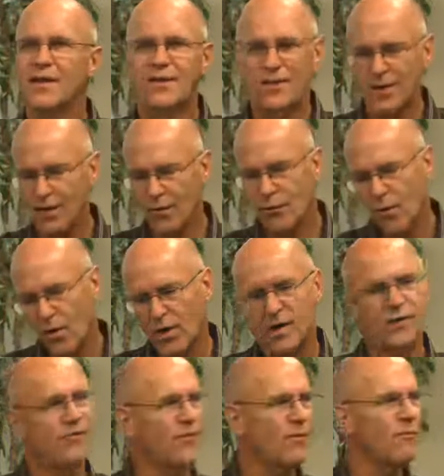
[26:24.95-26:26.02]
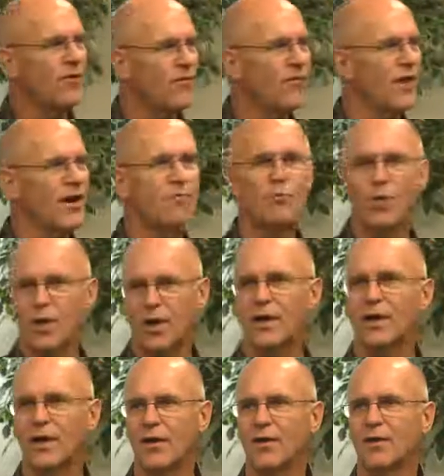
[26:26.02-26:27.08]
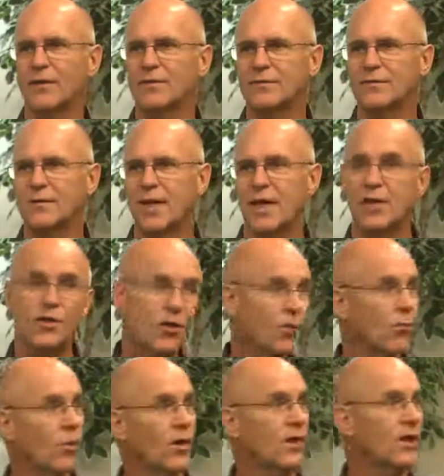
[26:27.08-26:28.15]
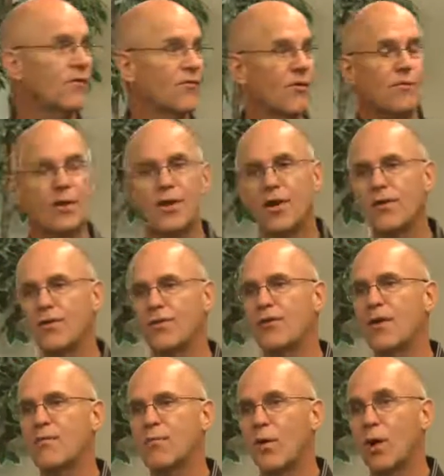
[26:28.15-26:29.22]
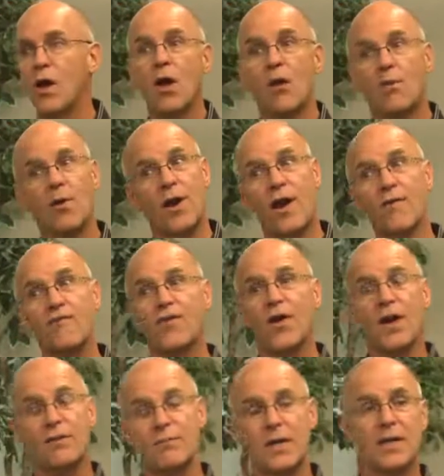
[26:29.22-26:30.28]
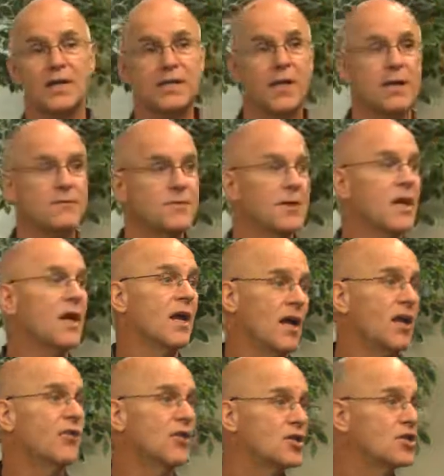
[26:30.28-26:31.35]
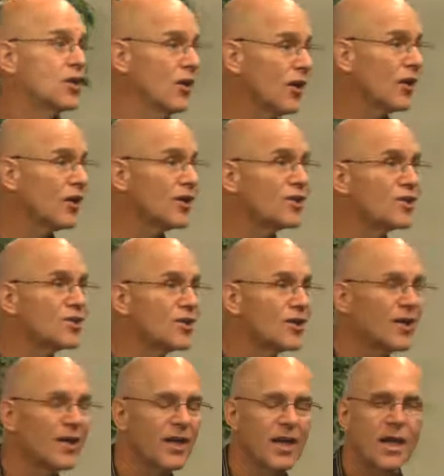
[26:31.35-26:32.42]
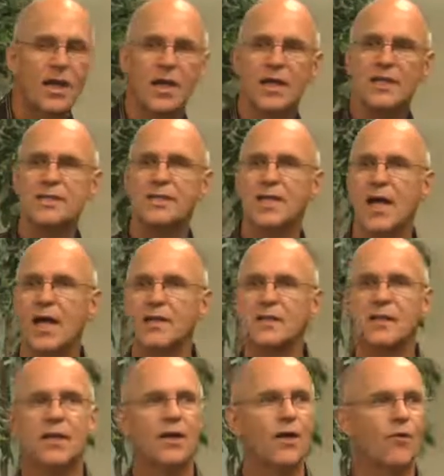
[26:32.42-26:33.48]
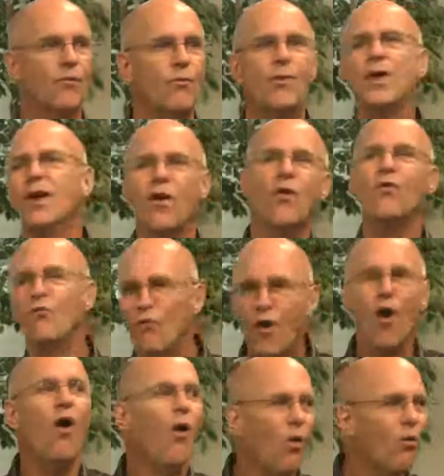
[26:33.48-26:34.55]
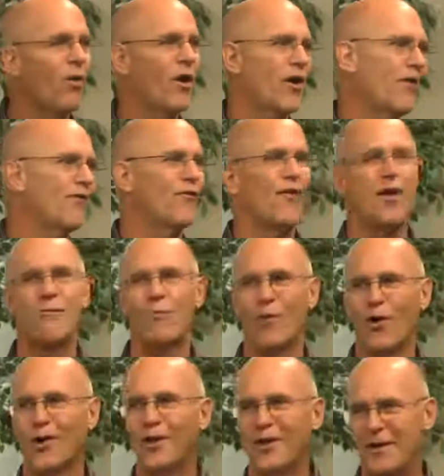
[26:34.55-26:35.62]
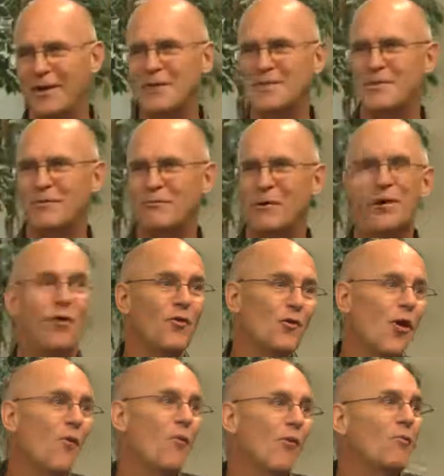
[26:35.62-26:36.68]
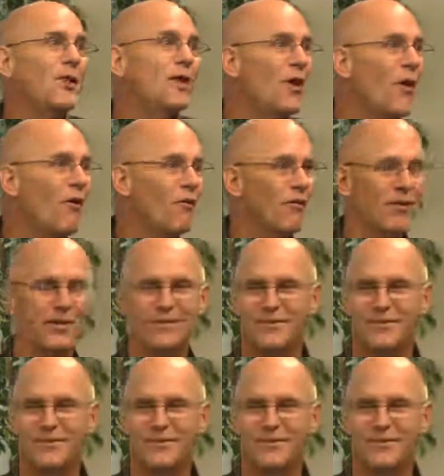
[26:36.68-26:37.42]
they're working from a framework here, and you're working from another framework. What I find many times in the church is that we don't know what our framework is. We don't know what we know.